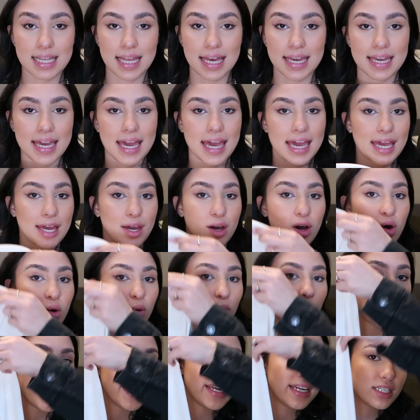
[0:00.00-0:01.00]
like a
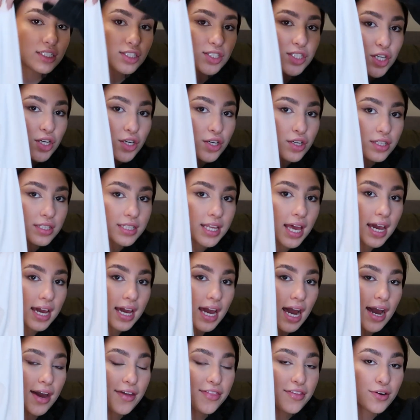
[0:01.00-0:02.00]
white
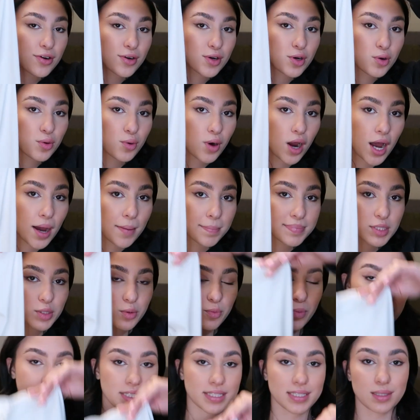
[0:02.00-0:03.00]
turtleneck, either
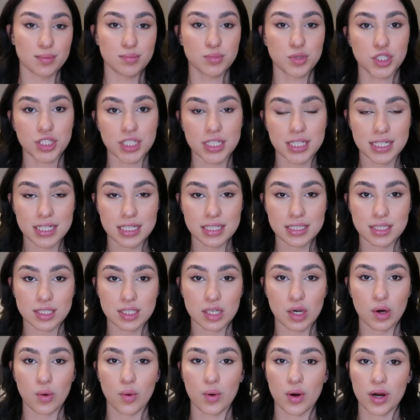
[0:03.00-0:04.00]
cropped with some
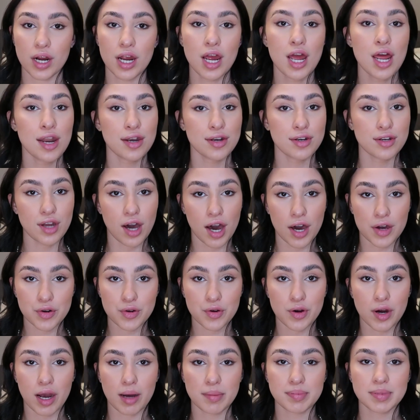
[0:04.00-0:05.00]
jeans or
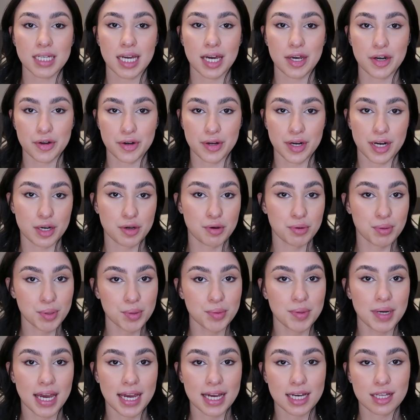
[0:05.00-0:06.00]
not cropped under a
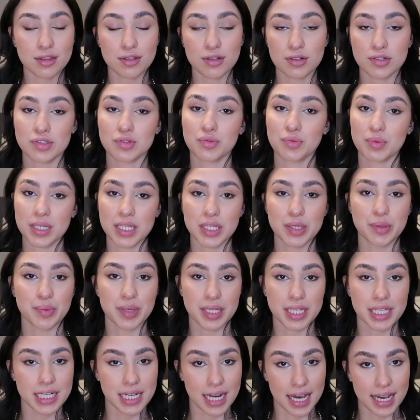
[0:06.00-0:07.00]
crew neck, looks really,
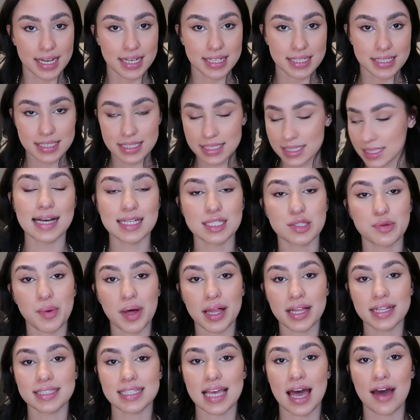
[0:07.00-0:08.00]
really nice. As
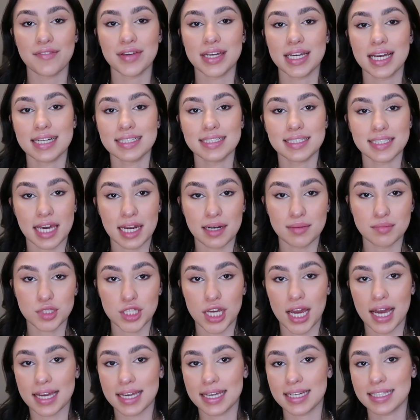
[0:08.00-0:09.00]
well as having denim
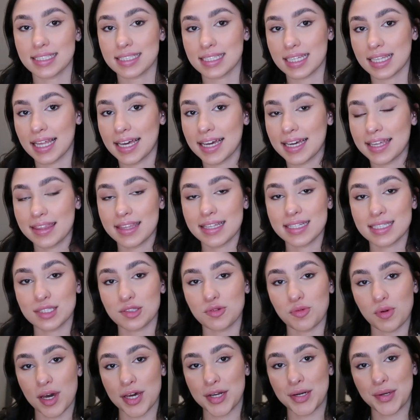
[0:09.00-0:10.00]
jackets like
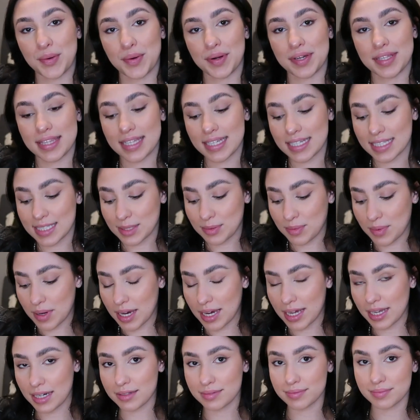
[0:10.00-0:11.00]
this one or this
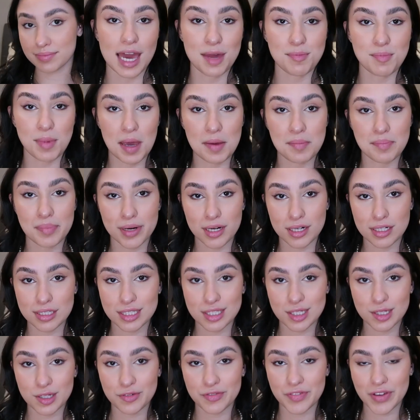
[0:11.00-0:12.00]
one. And my
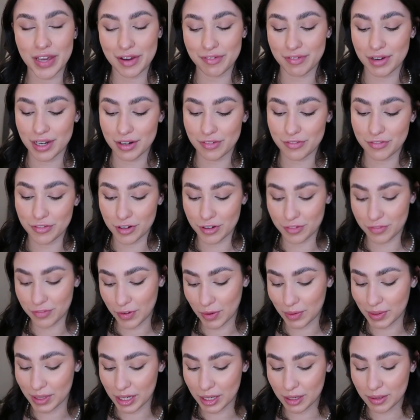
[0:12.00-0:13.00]
personal favorite for
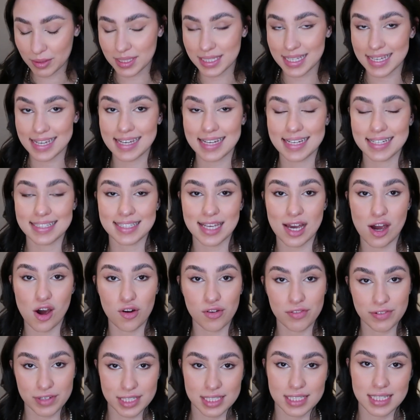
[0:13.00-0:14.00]
photos is
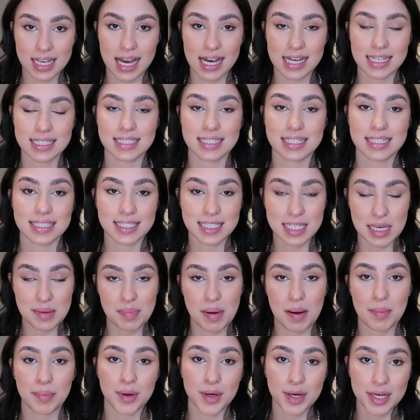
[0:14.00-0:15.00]
oversized
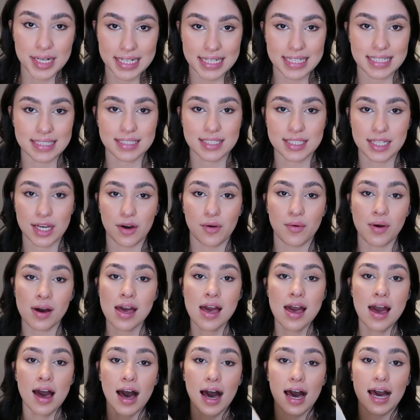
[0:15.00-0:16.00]
zip-up hoodies. So
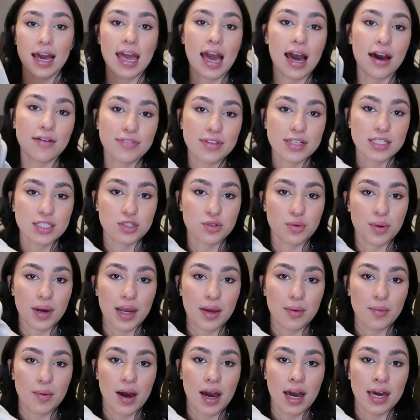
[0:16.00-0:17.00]
I have this
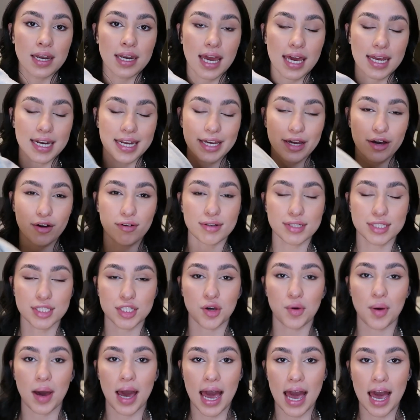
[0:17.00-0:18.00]
gray one and I
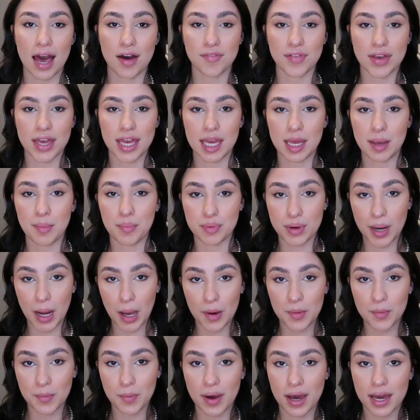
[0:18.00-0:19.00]
also have a
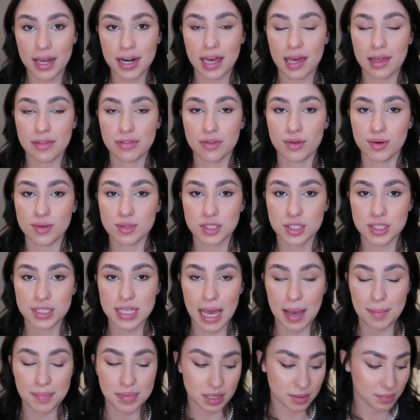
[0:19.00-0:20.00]
brown one, and those just
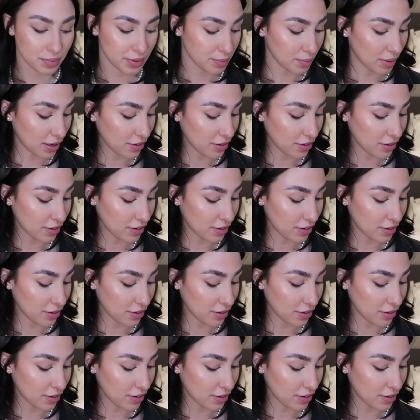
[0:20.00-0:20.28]
happen to be